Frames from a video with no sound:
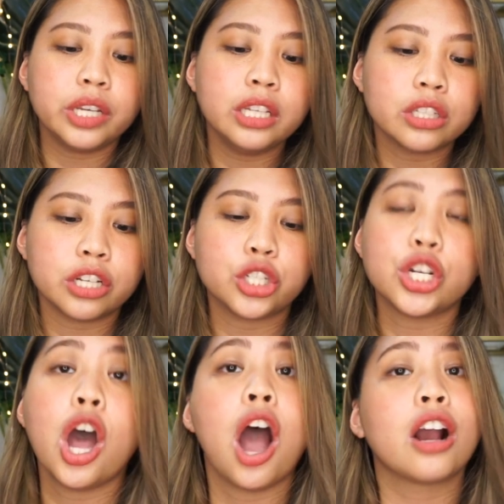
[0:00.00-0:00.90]
Retouch
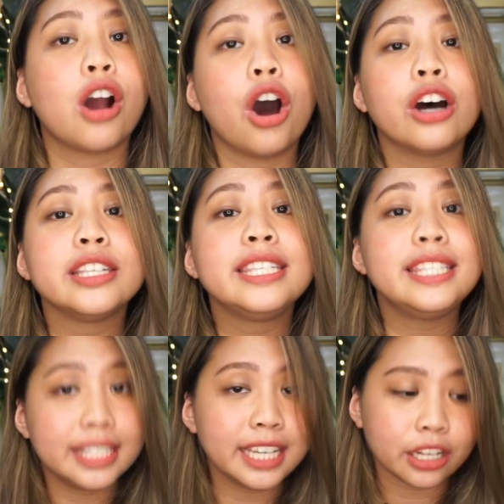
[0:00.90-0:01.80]

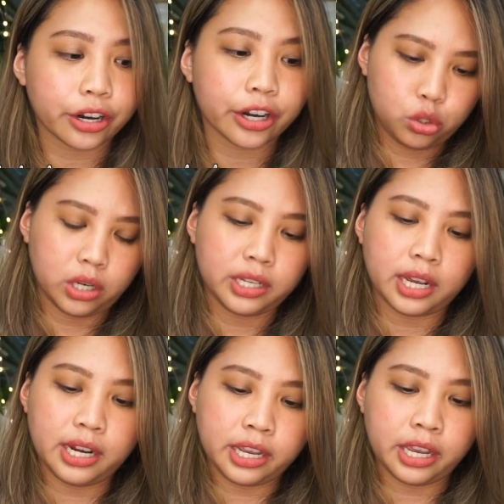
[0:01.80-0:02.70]
Concealer. Ang
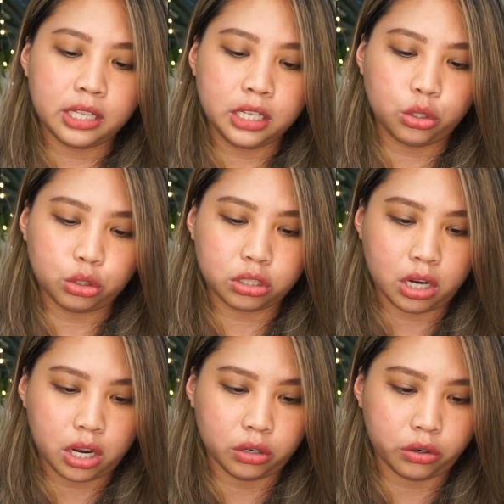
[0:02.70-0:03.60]
nakalagay dito
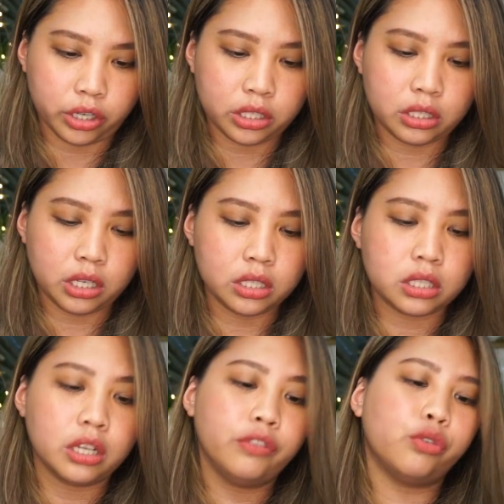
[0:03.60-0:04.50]
sa ano, it's
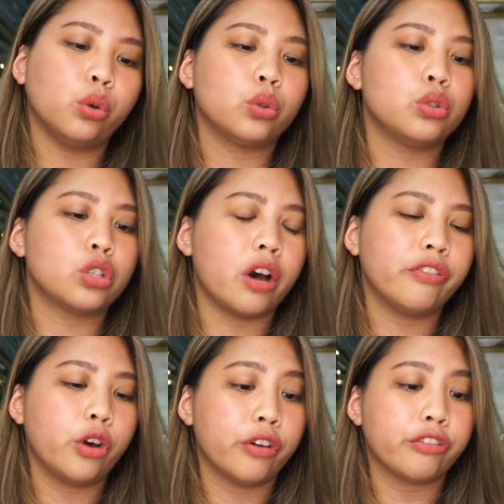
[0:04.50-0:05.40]
instant photo soft
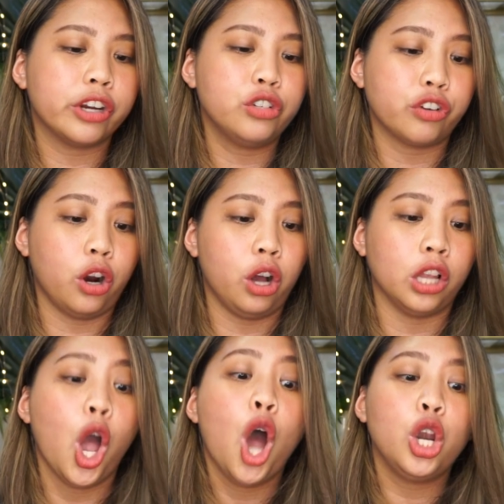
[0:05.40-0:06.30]
coverage for all.
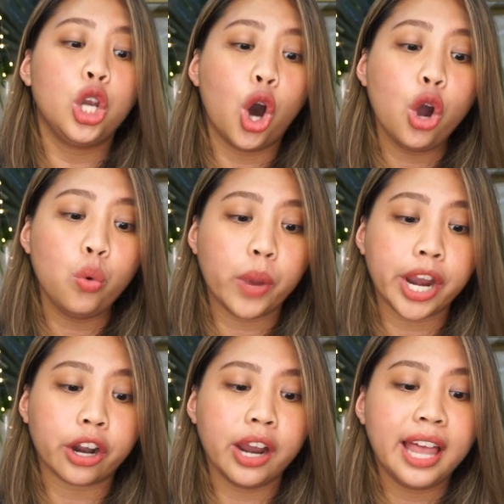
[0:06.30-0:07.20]
Long
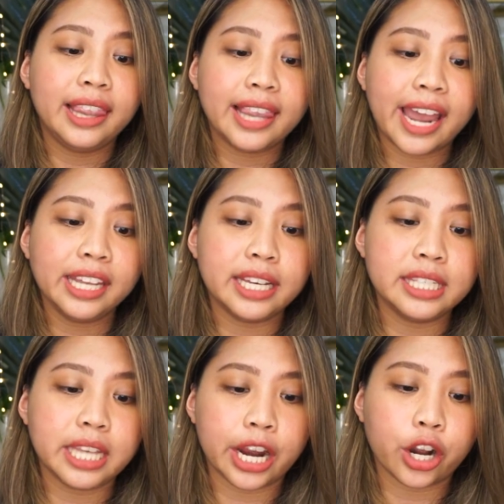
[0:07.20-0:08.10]
wear, light
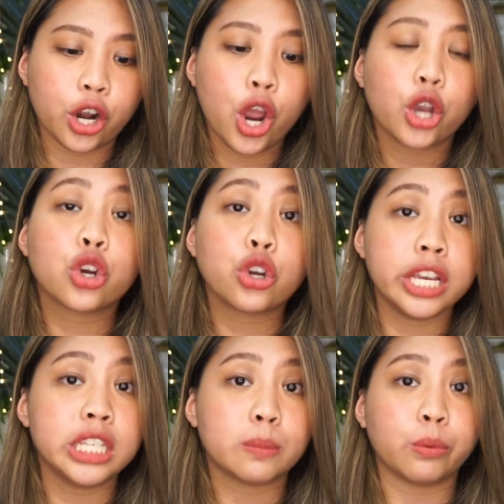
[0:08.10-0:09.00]
as air,
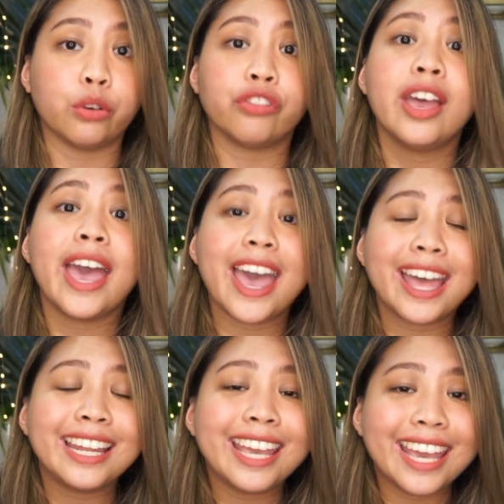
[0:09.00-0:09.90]
crease proof.
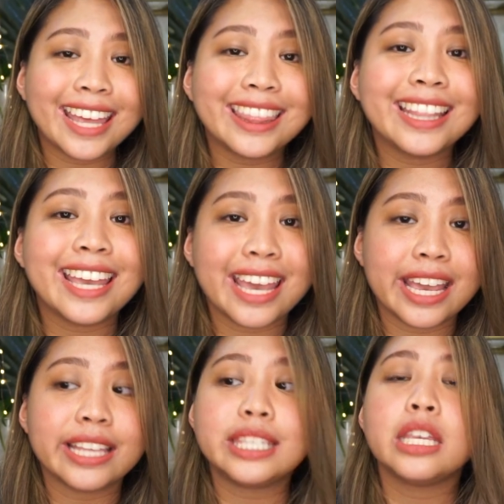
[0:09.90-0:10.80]
And it
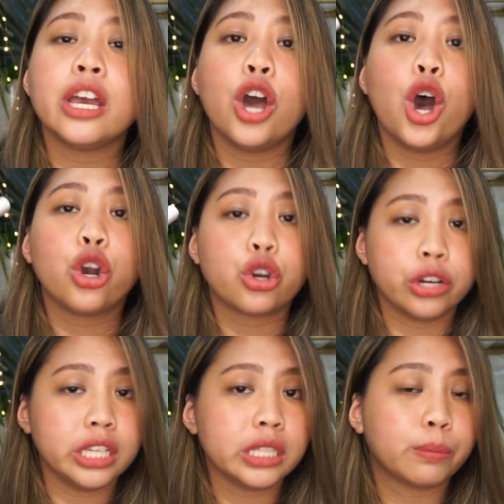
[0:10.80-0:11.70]
is
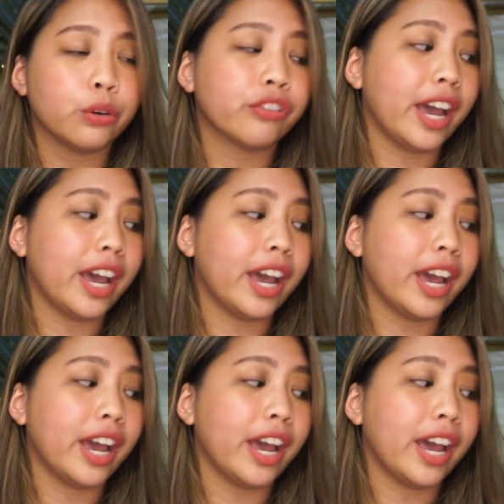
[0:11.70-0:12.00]
crease proof.